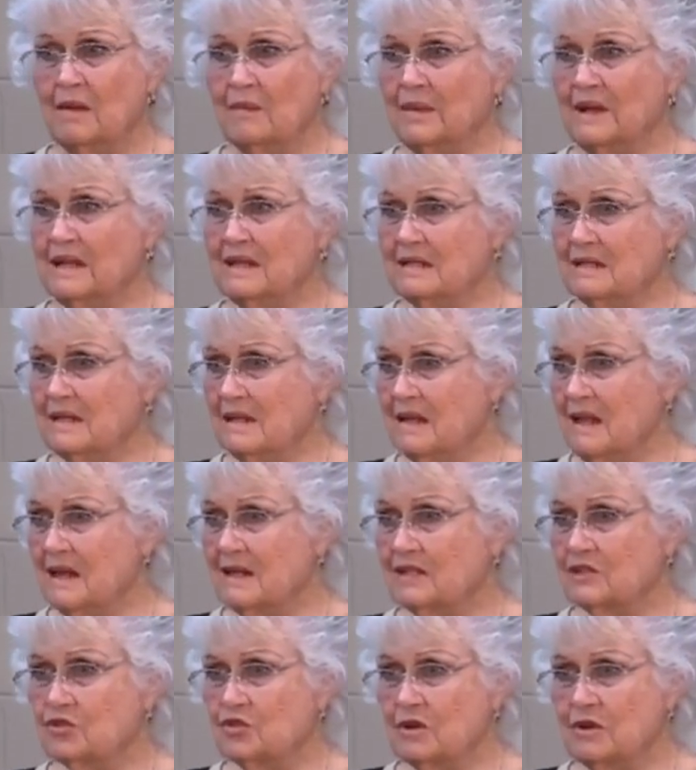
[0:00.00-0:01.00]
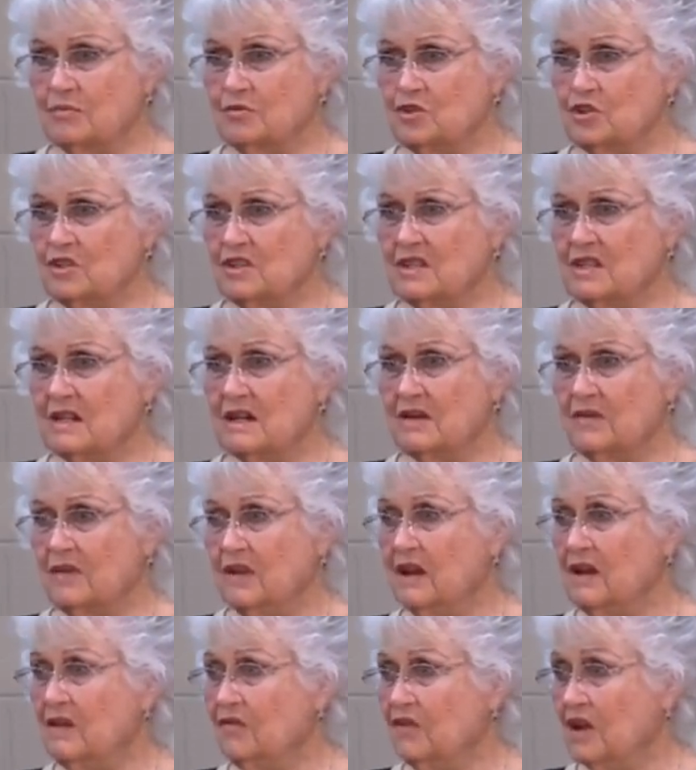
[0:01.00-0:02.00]
But isn't that scripture said, if
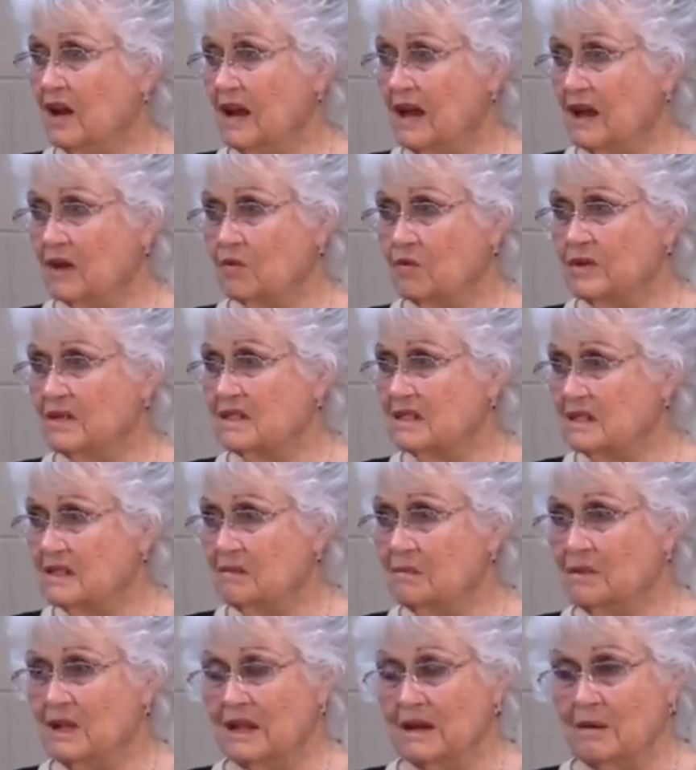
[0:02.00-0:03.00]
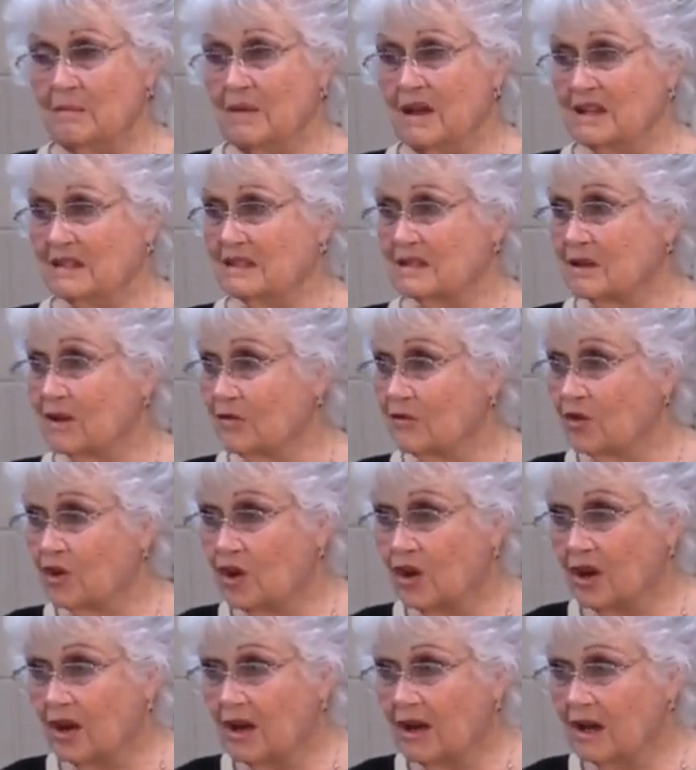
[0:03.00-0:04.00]
any of you lack wisdom, let him ask of
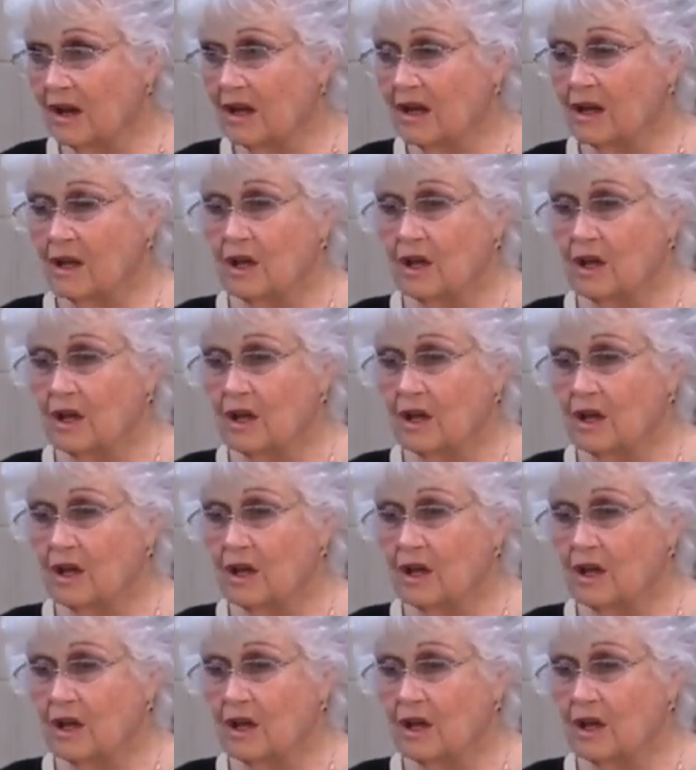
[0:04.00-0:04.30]
God,